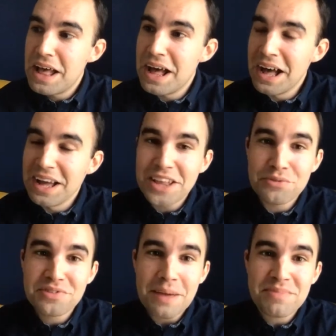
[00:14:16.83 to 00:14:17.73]
You know,
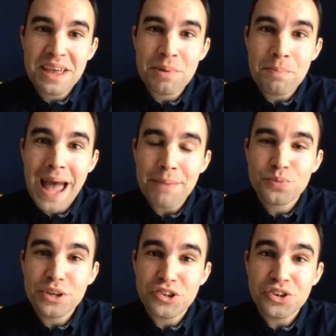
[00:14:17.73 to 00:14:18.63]
September, perhaps
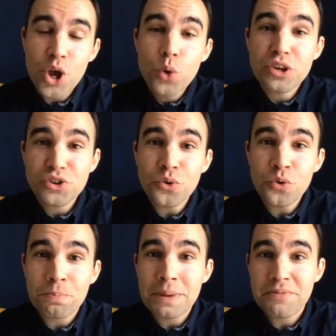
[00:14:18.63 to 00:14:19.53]
we should all
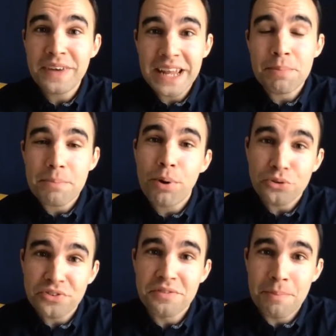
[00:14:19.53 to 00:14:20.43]
be feeling a bit
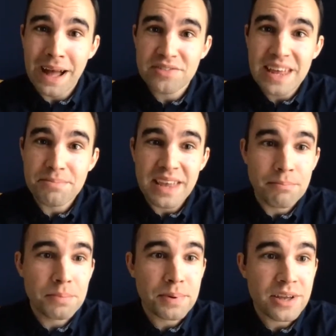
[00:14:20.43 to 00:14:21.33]
positive about
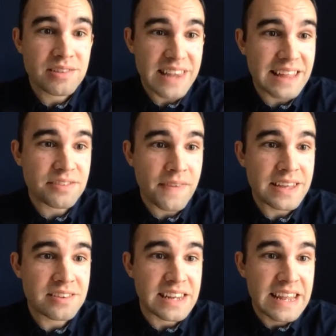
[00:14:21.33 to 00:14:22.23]
September, because let's
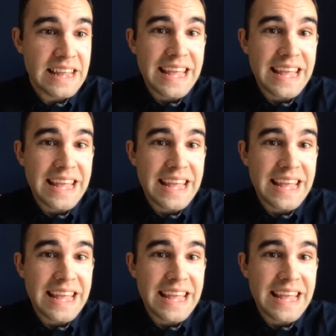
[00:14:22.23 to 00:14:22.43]
face it,